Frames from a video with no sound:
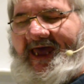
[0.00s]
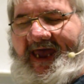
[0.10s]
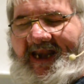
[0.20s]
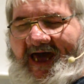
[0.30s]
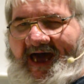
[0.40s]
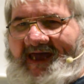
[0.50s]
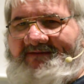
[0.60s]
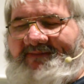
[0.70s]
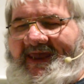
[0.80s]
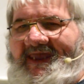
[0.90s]
and high
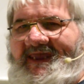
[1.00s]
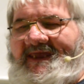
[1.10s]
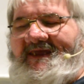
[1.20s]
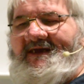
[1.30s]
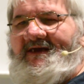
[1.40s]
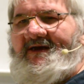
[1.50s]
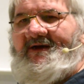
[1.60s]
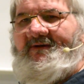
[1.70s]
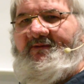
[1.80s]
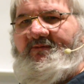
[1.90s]
B
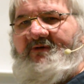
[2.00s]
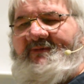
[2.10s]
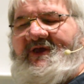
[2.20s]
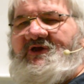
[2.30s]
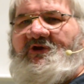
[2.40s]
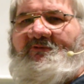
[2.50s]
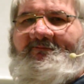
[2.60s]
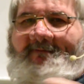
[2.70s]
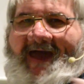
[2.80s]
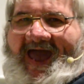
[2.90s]
would be your
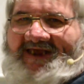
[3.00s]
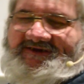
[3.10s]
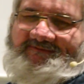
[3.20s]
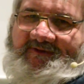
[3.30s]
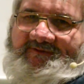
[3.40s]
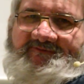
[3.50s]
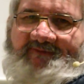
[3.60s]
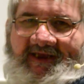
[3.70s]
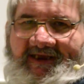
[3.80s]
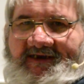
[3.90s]
maximum
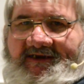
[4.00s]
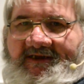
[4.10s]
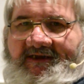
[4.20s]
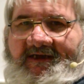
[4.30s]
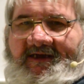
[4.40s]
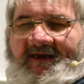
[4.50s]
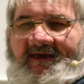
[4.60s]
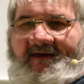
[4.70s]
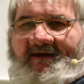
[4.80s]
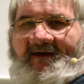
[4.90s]
speed.
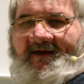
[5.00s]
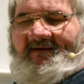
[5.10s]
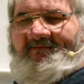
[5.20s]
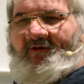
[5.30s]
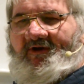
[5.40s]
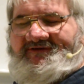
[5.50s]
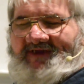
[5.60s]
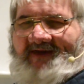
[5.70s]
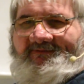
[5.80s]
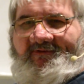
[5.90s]
For
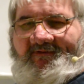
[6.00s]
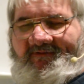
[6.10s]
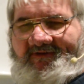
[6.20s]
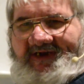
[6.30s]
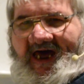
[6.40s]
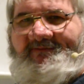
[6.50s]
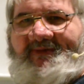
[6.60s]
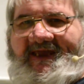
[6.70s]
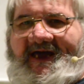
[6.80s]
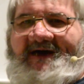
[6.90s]
example,
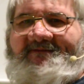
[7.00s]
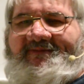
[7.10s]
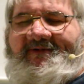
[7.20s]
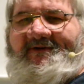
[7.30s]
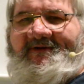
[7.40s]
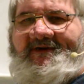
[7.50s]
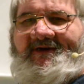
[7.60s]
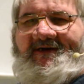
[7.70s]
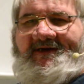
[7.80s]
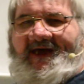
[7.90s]
topping up
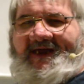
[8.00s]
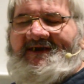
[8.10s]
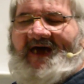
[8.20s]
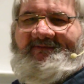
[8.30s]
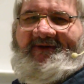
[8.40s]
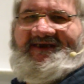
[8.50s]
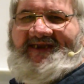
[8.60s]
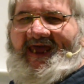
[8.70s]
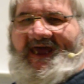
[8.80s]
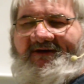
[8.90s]
and topping
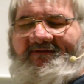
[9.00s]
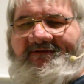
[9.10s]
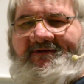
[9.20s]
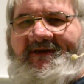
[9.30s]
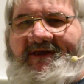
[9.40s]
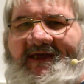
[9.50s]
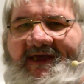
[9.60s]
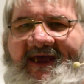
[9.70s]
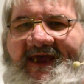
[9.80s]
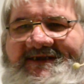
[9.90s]
down,
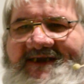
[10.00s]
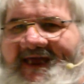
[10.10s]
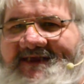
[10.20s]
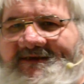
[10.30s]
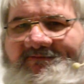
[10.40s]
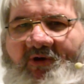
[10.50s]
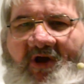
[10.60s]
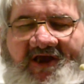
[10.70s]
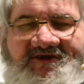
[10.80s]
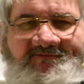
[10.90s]
it takes
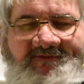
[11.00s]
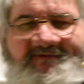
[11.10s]
approximately